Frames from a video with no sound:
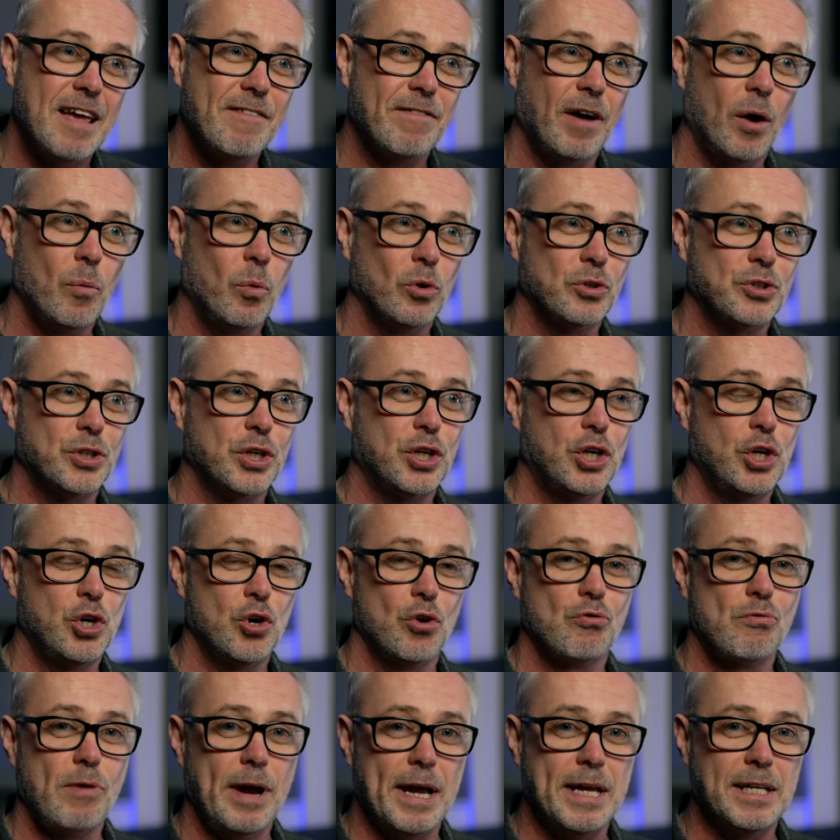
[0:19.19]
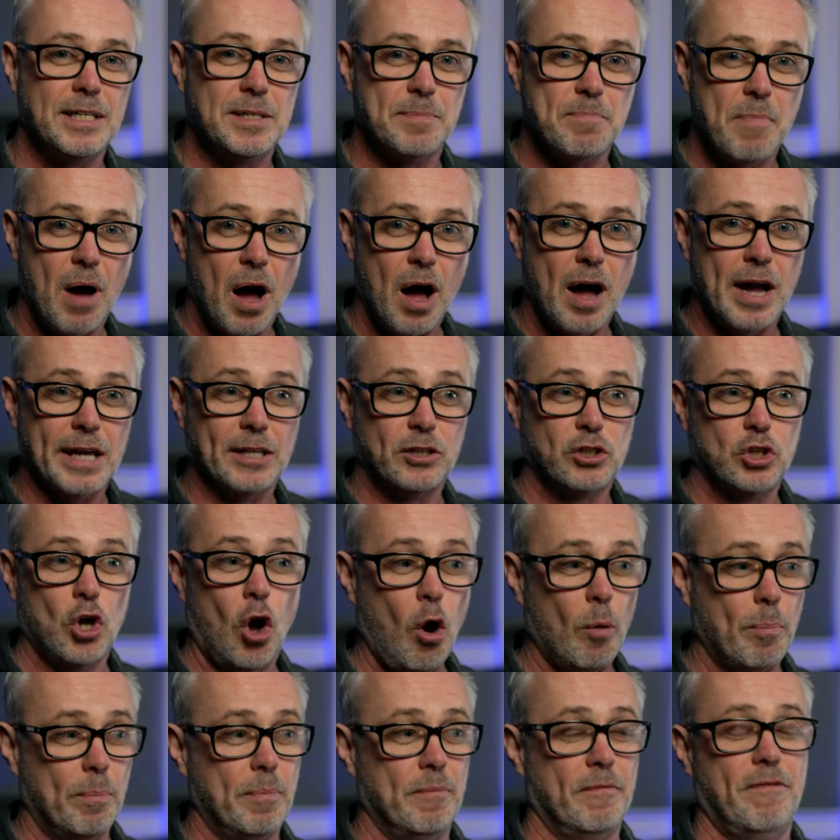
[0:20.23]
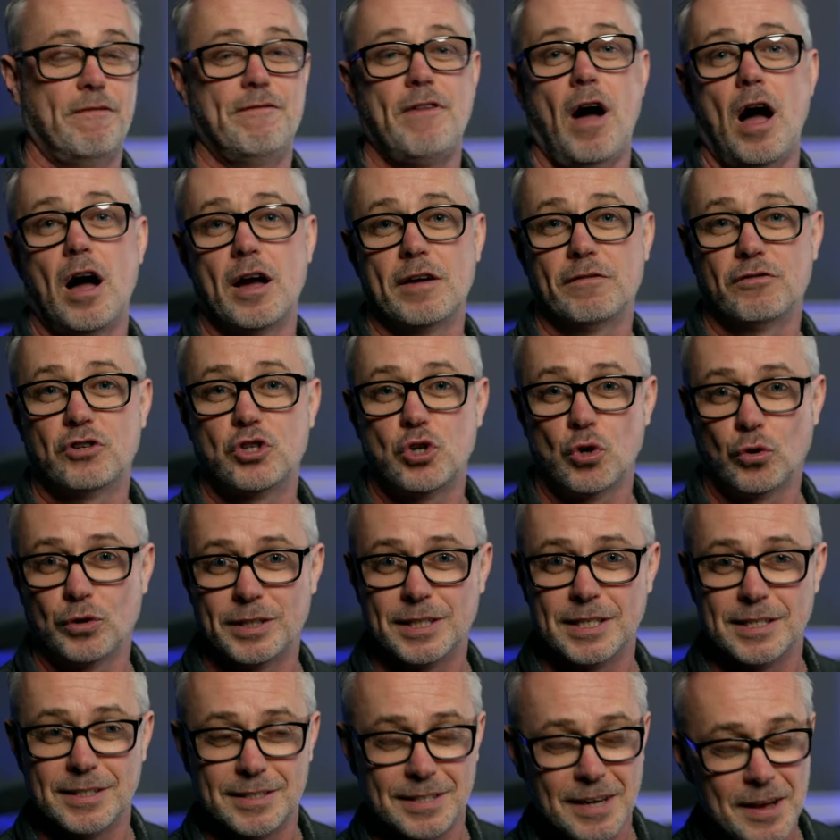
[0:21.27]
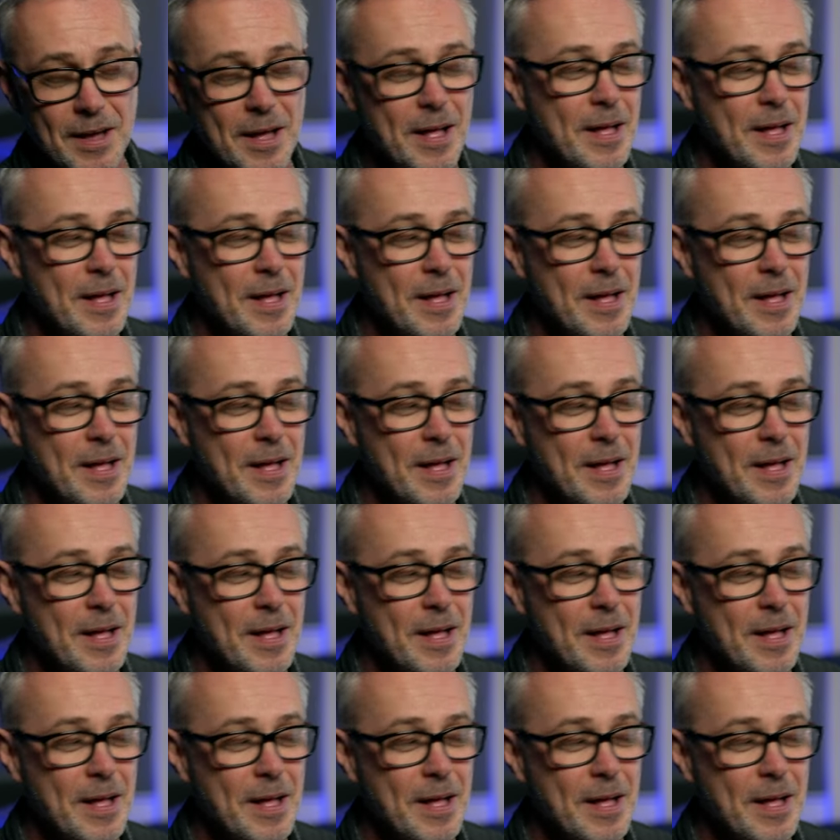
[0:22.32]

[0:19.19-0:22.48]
if I want to curate my top 5 choices.